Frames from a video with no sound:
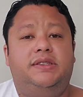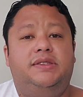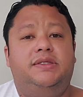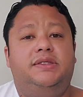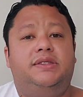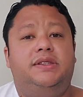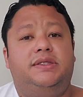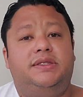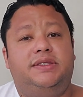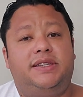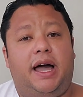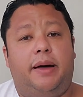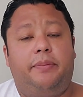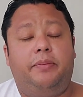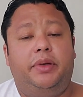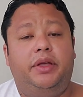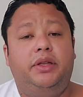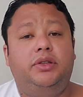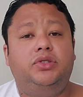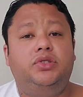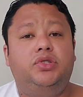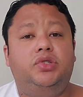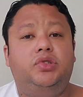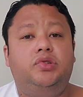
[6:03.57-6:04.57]
to tap
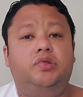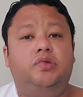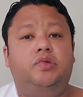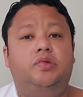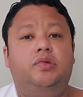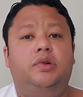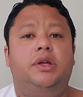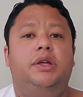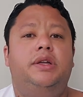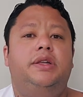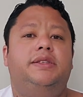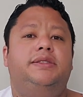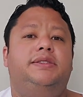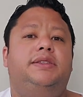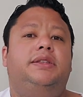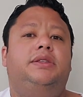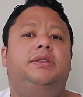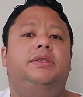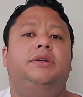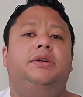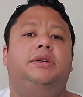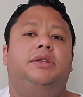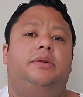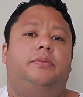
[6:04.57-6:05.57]
into to
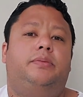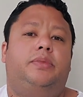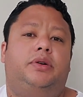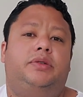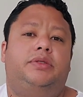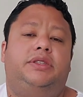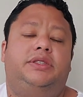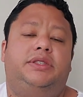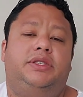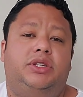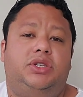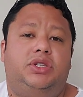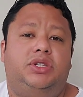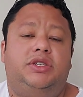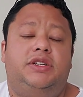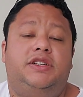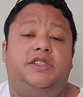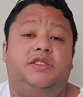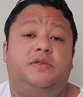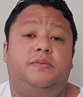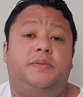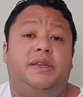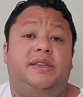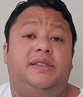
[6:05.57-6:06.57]
learn about the digital
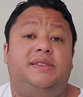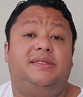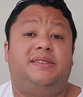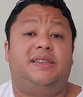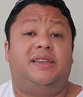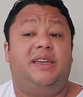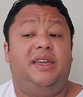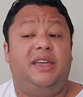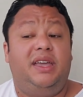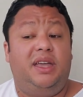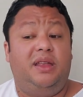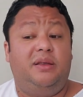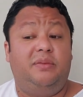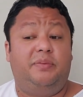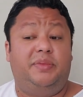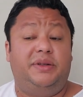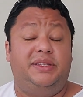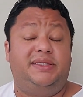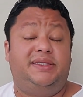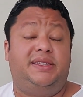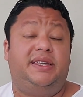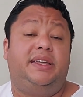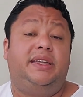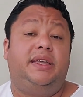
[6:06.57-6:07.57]
space, in
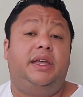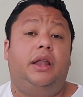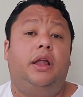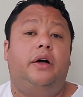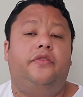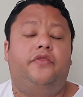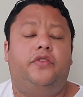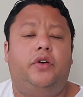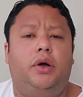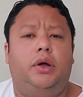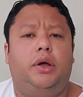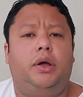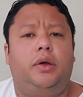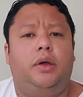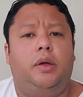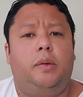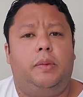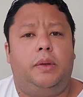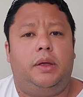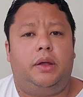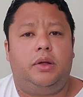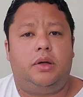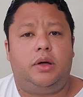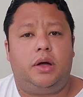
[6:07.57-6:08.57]
particular for
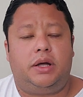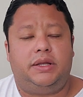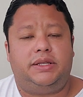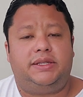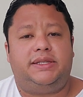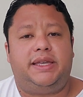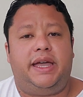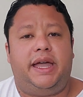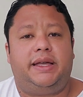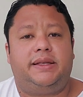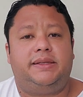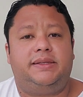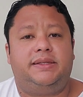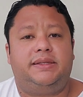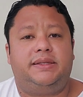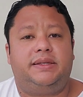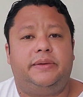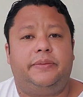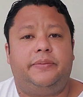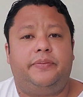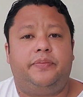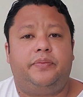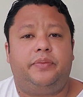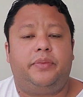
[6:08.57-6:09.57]
Caribbean context.
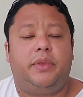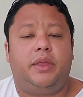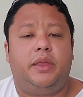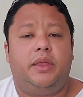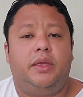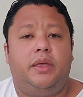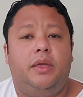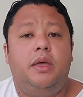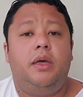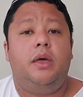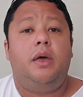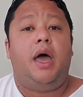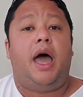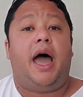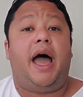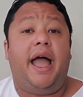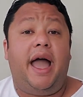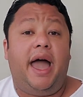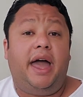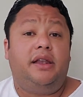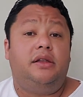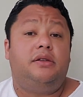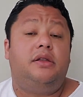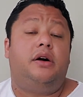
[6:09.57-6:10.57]
I
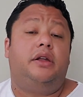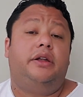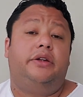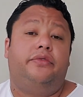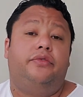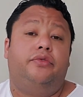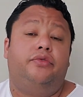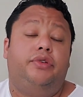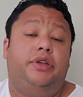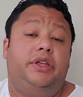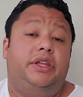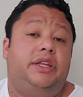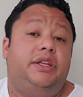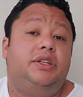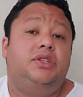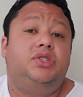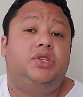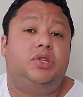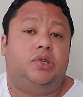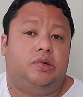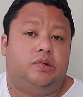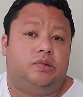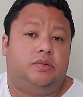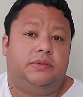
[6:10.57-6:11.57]
had a lot of reading
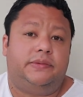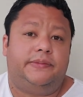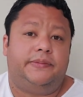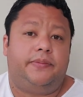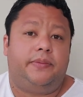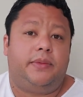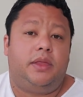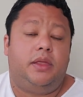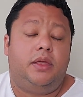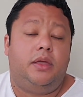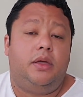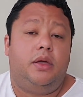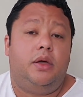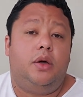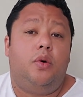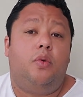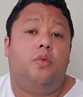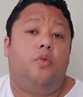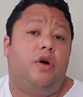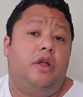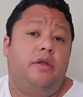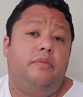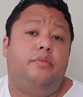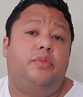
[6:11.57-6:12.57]
to do.
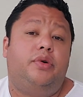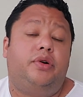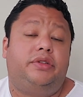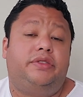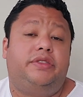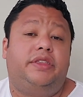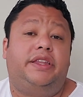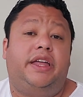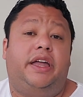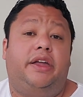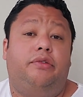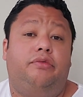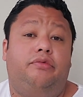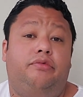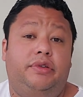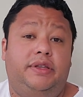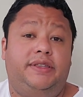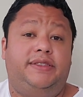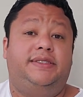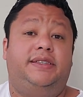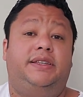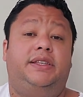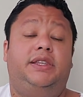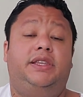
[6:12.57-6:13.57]
One book that I
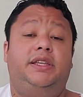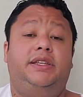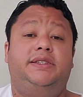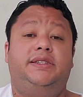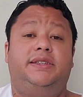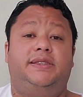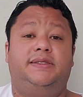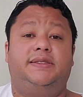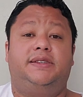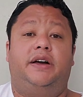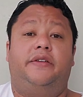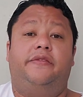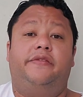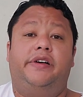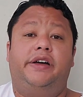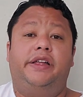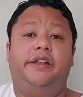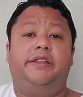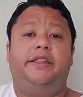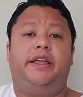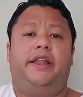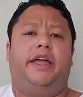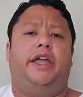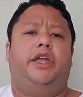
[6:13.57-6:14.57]
recently
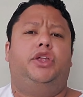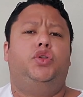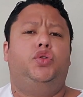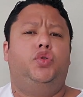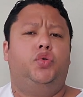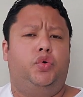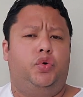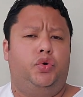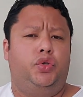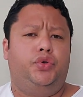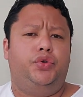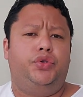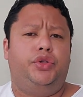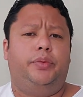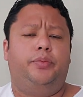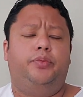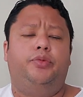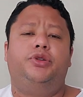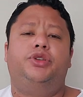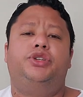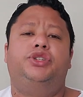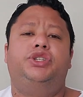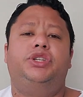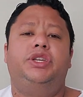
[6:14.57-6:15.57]
discovered that I know you'd
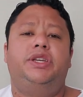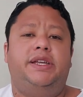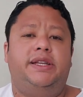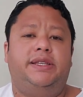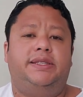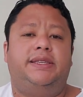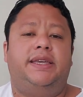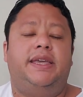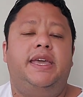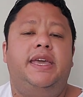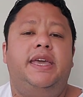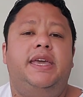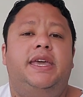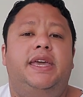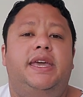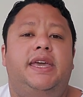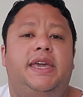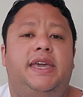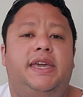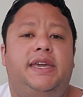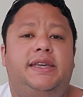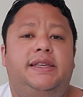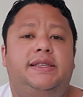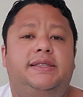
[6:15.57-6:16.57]
appreciate
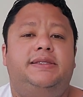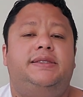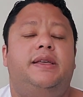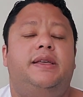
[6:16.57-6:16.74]
is